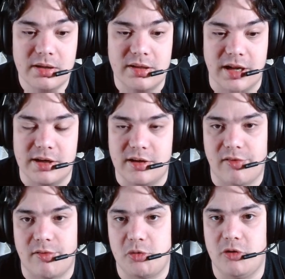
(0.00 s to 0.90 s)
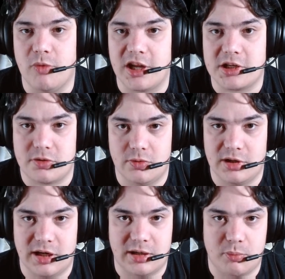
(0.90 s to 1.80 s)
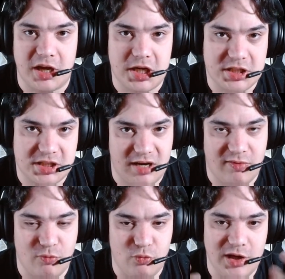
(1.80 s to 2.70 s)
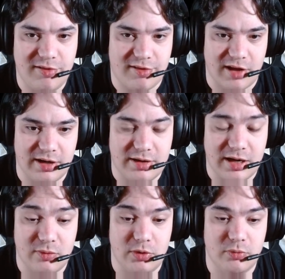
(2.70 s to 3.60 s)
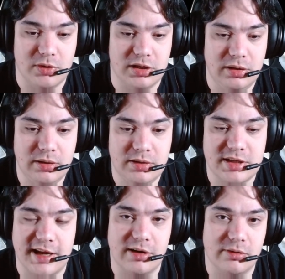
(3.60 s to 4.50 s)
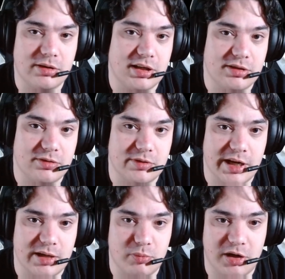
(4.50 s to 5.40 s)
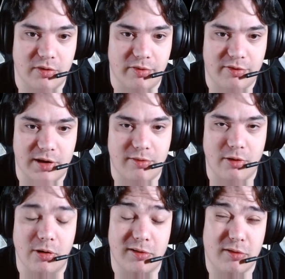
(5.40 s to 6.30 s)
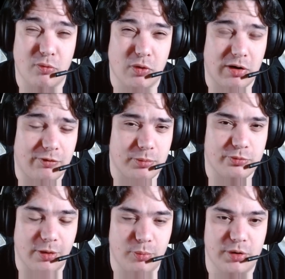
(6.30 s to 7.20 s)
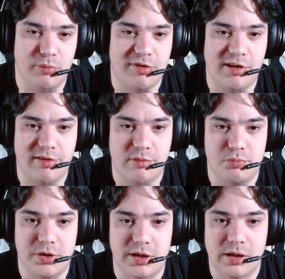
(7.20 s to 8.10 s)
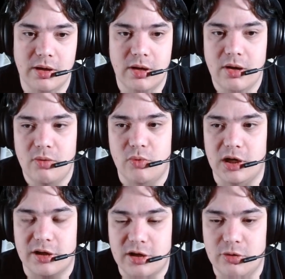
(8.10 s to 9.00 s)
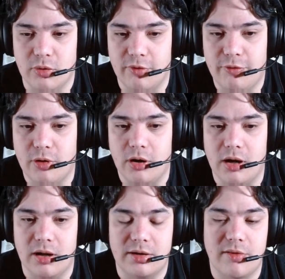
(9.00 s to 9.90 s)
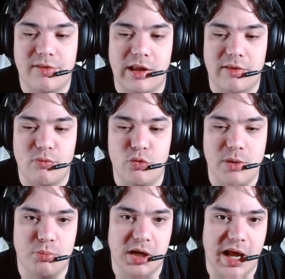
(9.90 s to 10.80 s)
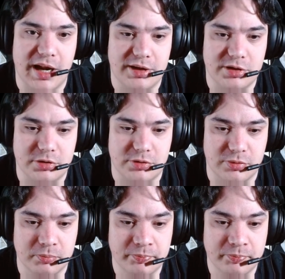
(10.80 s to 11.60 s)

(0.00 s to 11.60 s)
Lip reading: Then TCP makes sure that the package gets resent, and we will take a look into that because that's also one of the problems TCP will occur for the things we plan to do.